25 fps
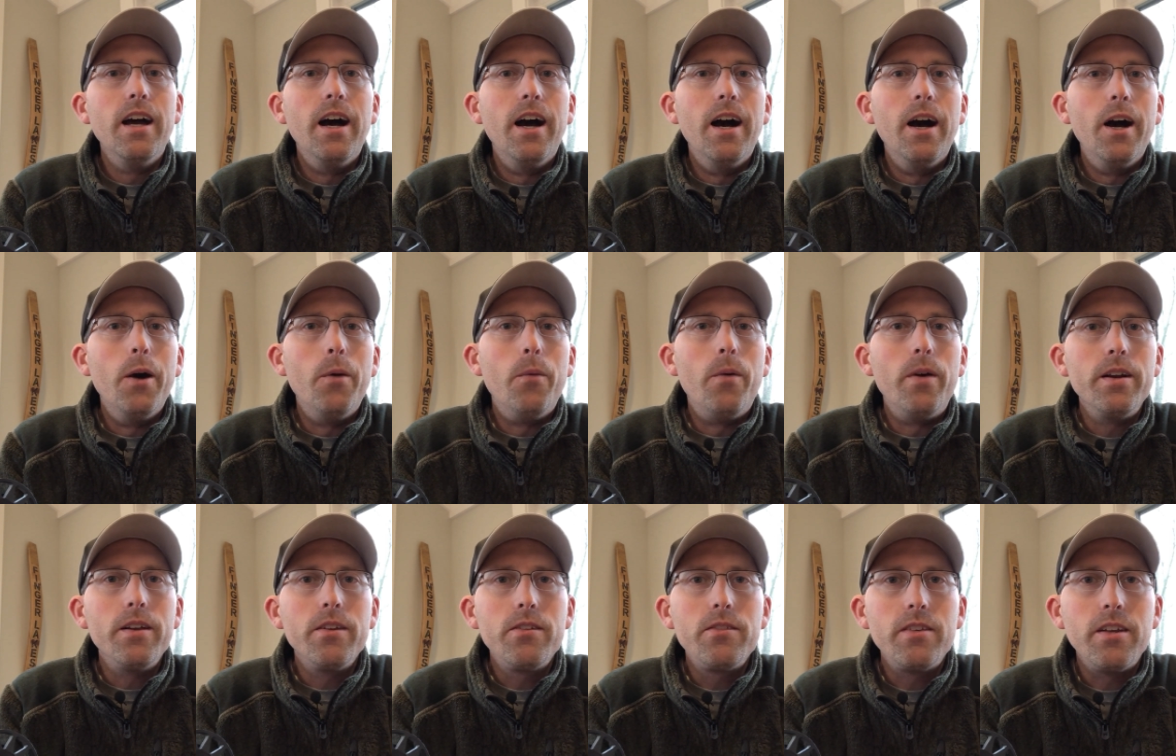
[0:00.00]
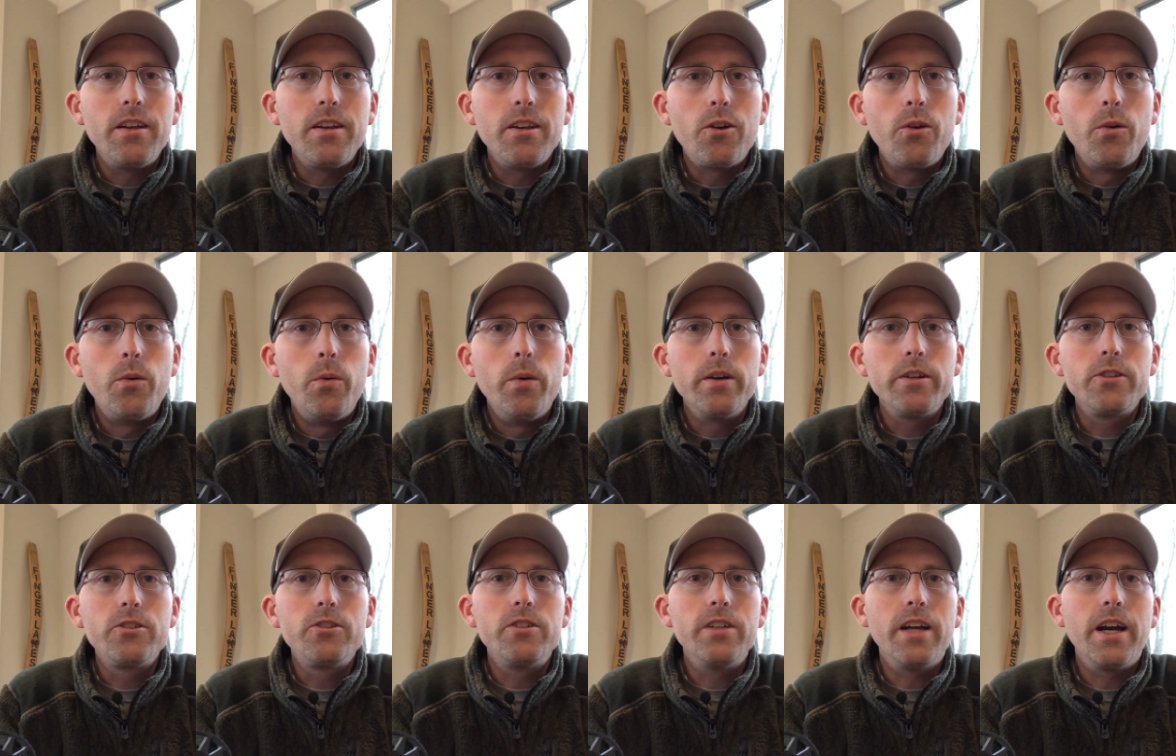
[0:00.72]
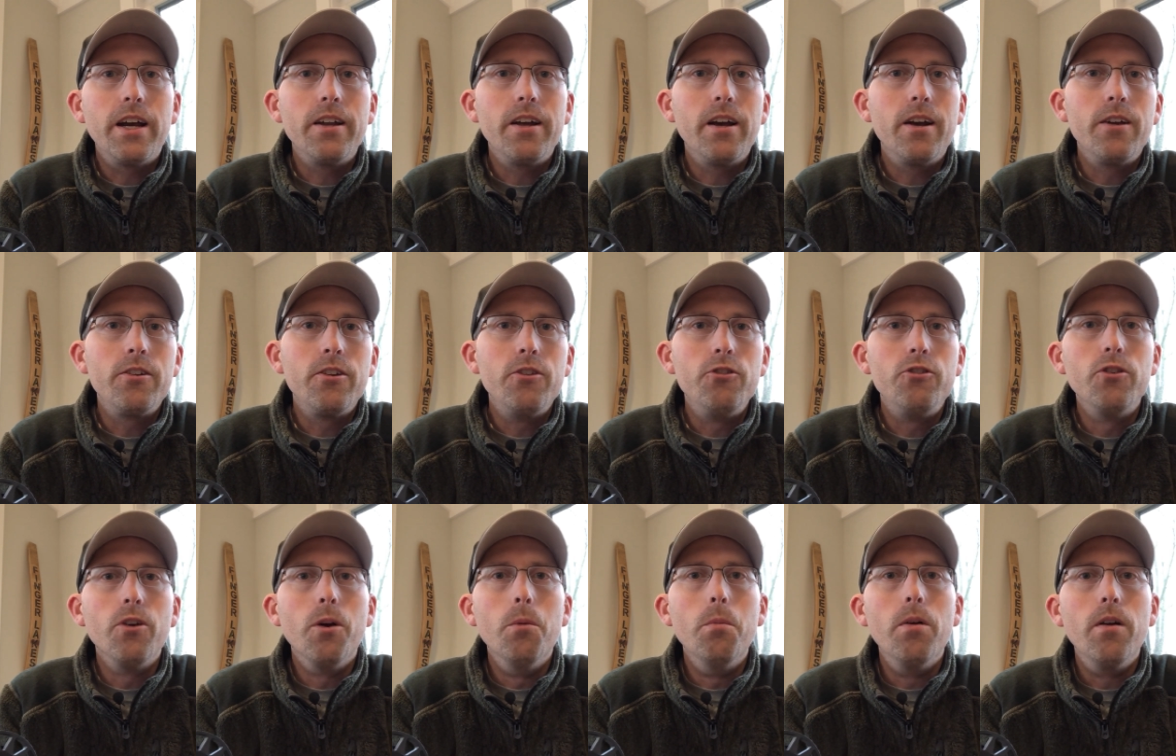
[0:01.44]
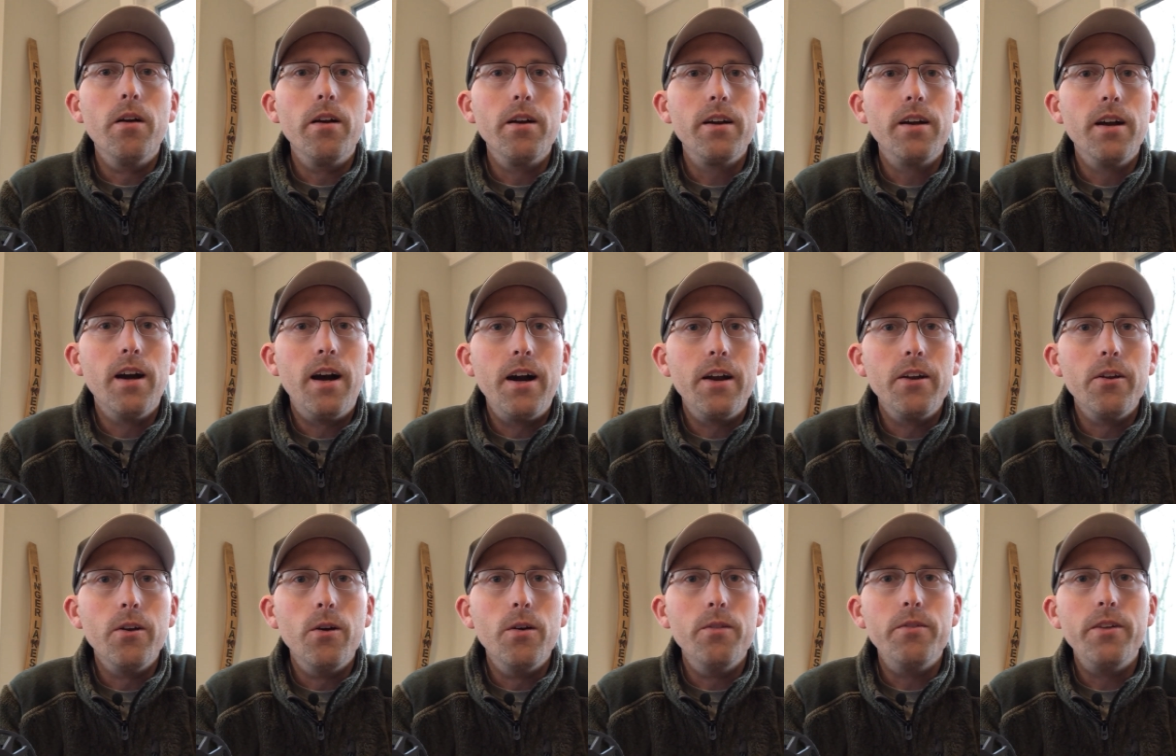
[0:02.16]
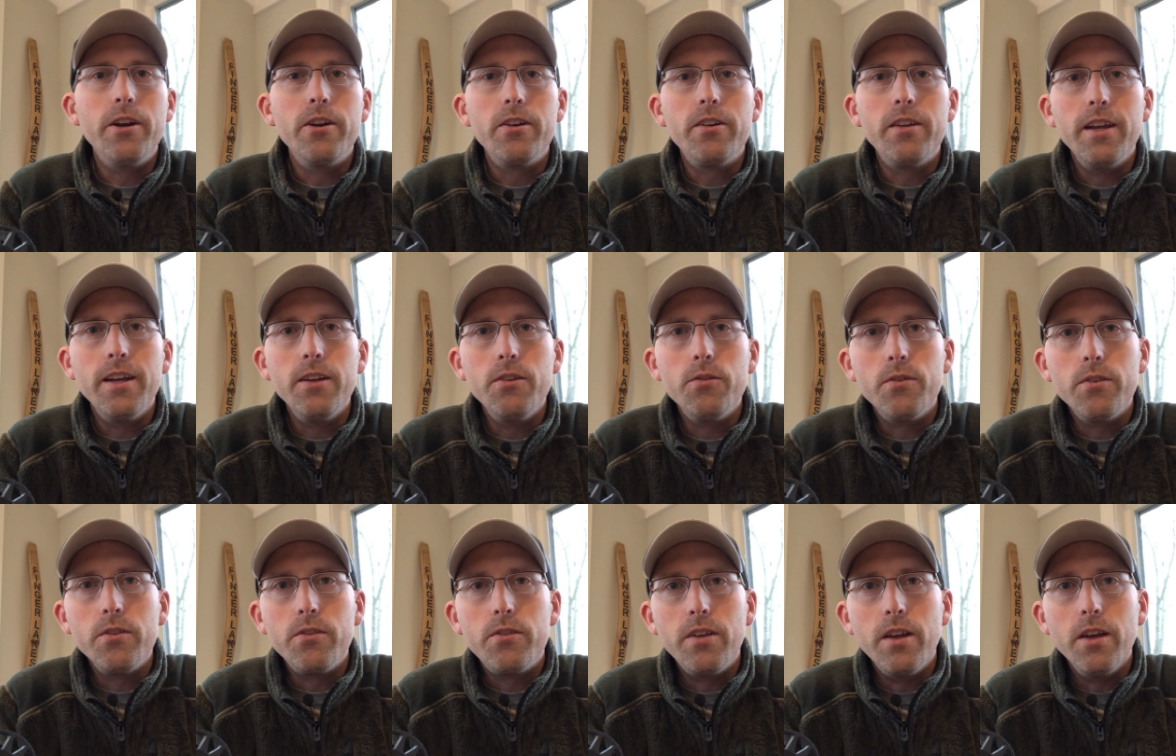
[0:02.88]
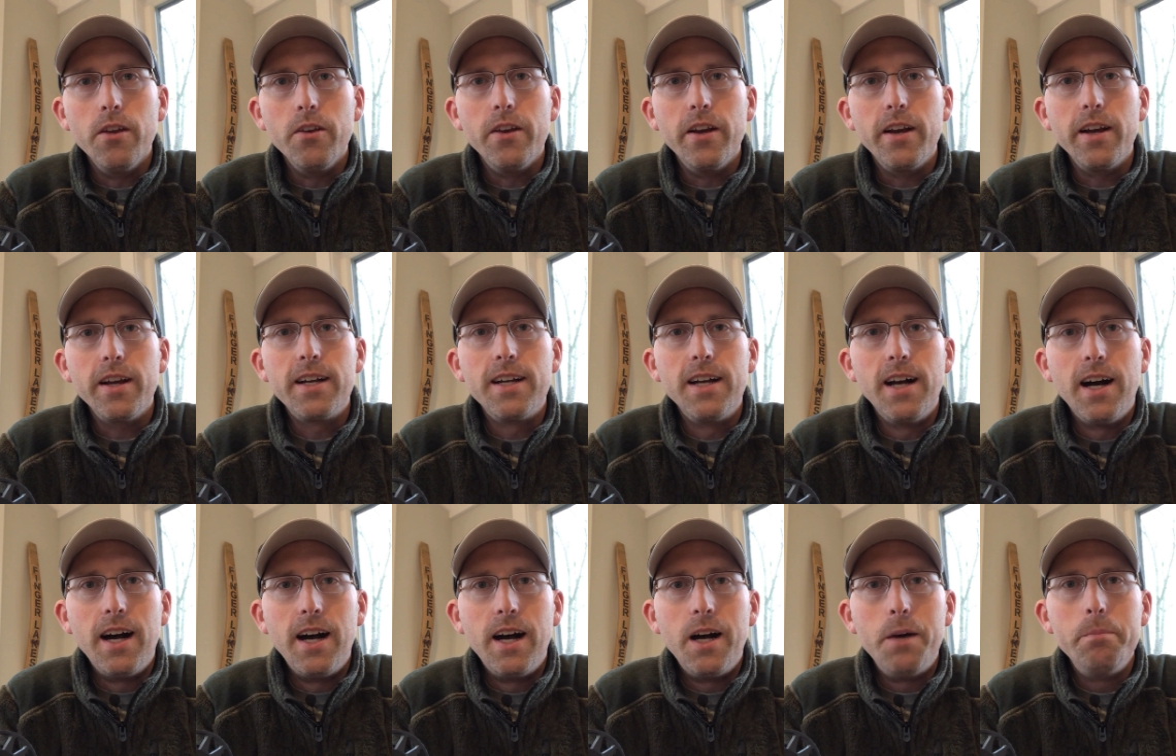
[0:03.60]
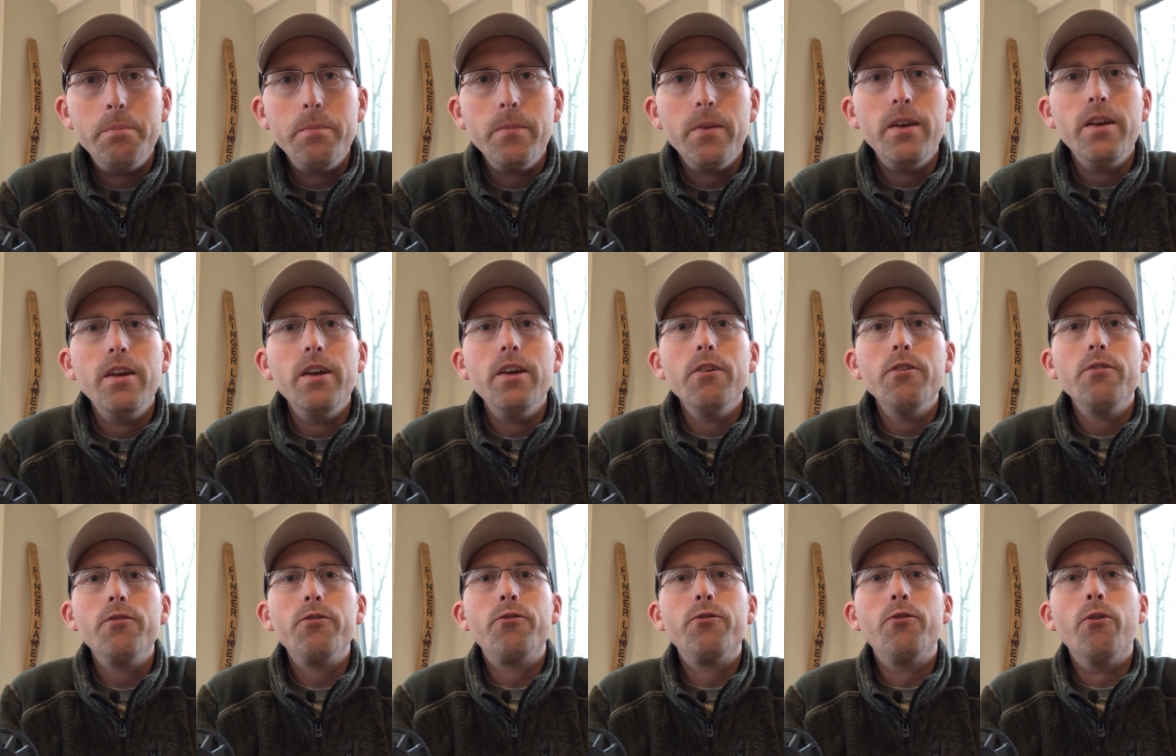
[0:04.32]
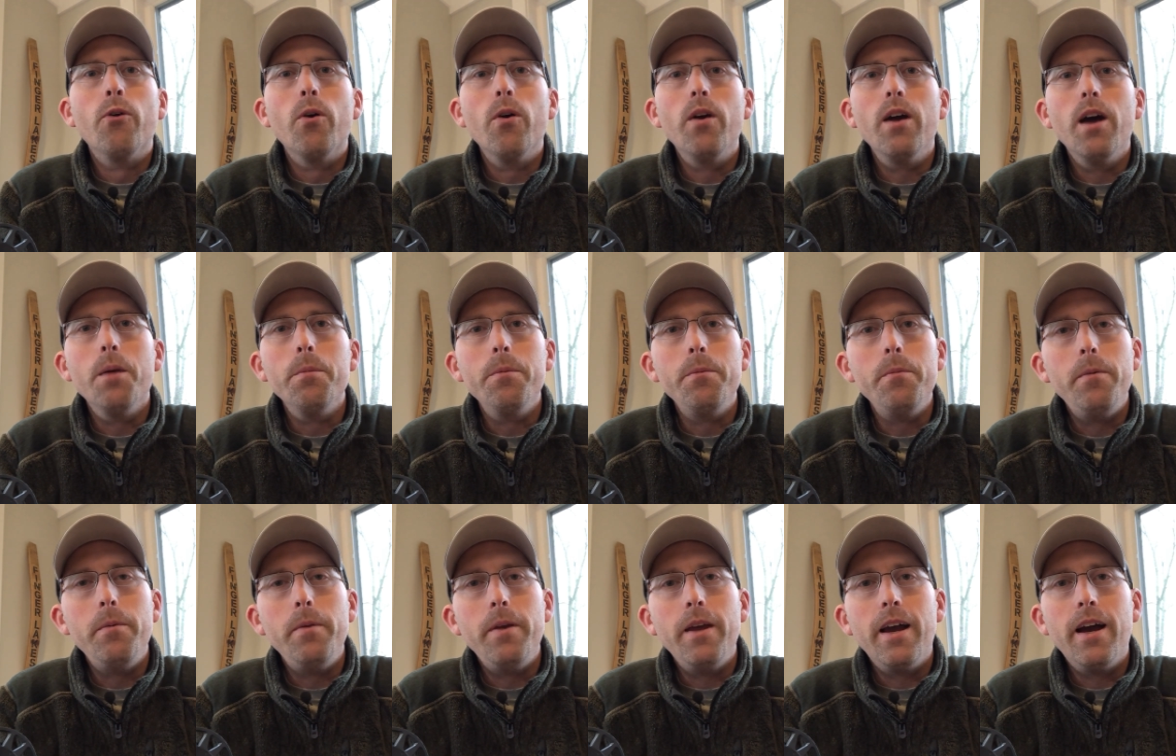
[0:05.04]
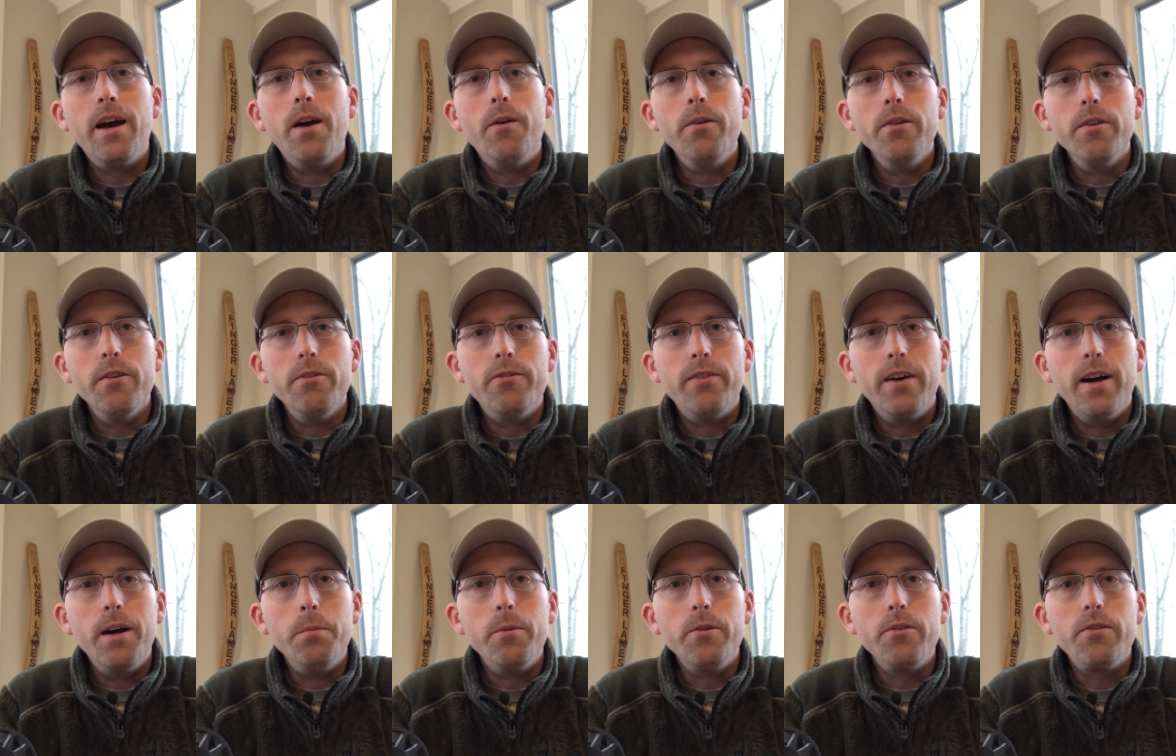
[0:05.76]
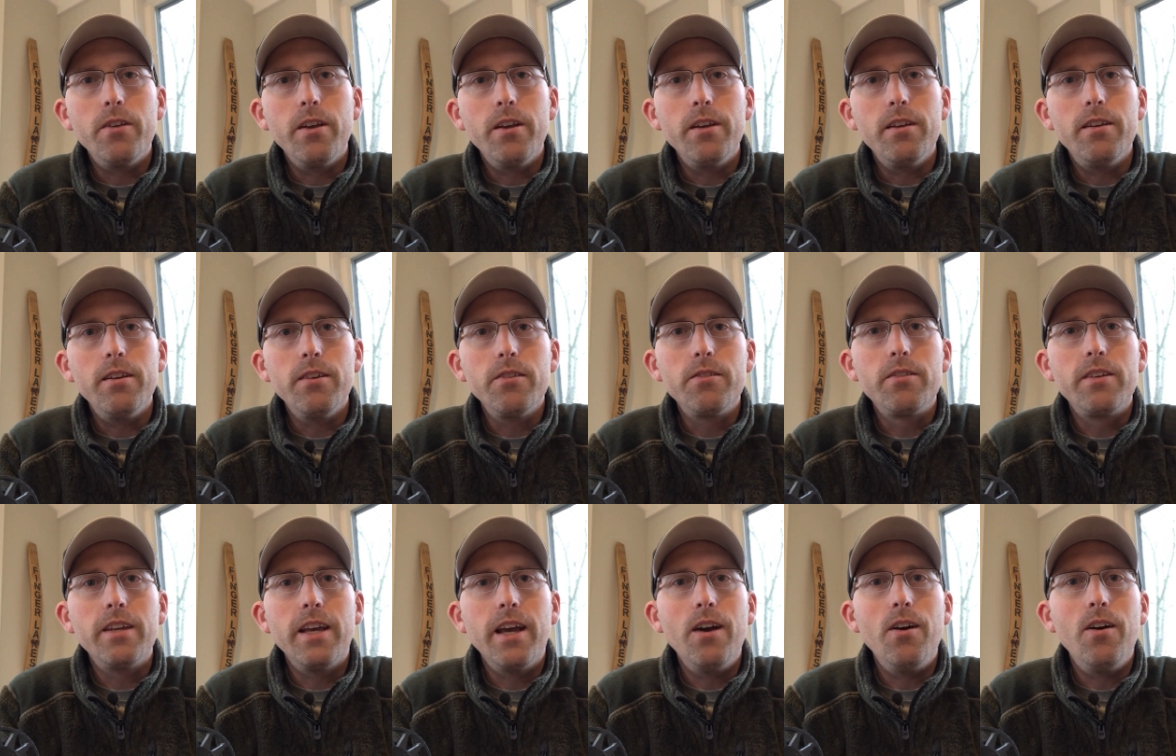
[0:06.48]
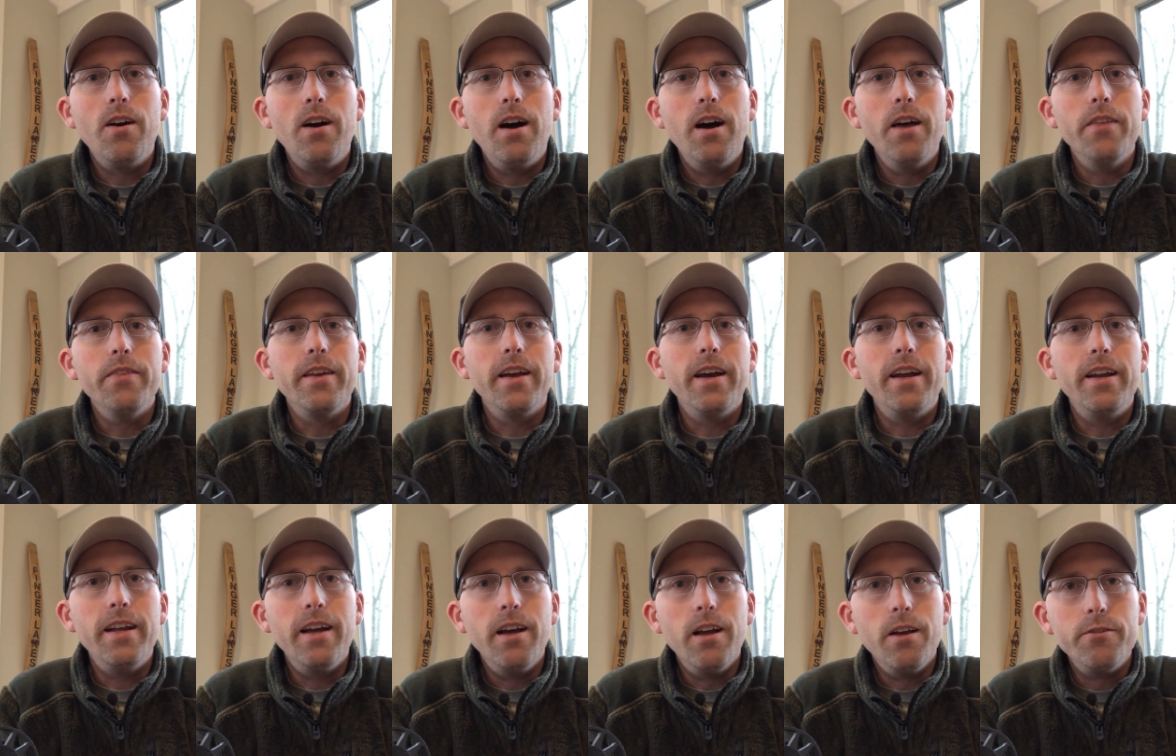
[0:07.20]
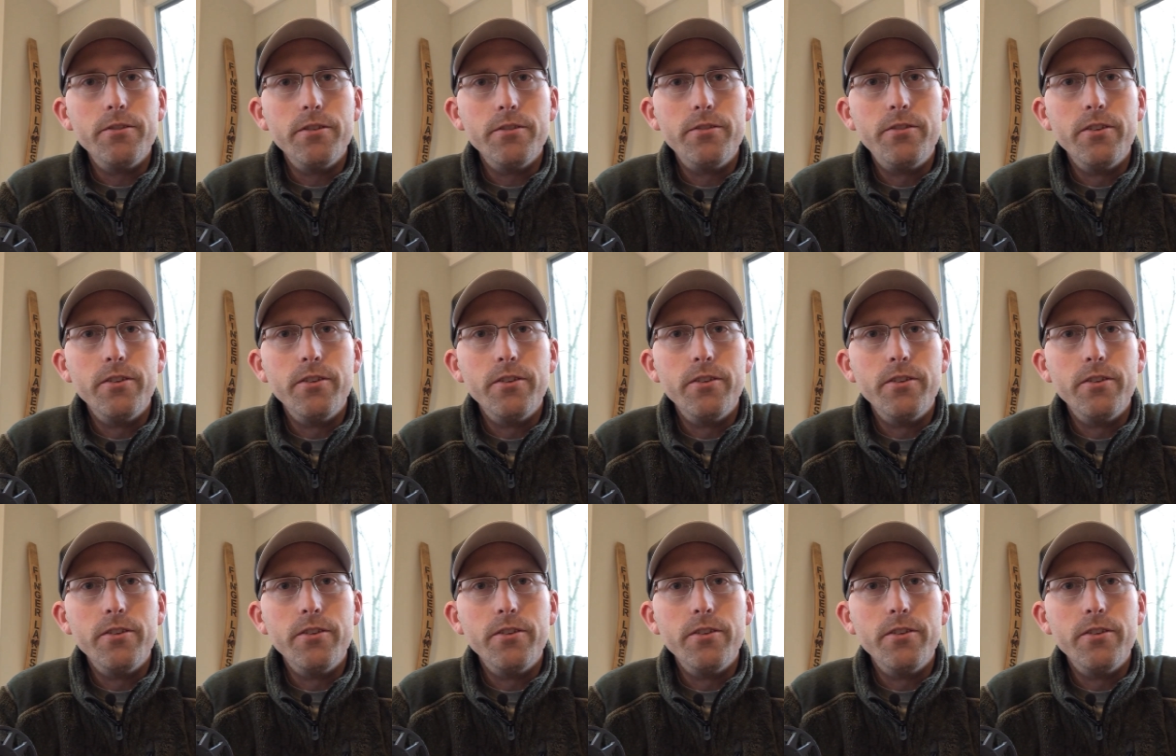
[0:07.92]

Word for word: Uh, I want to send a quick shout out to Joe Broncato of airtanksforsale.com for helping me out with a 5% discount on that alpha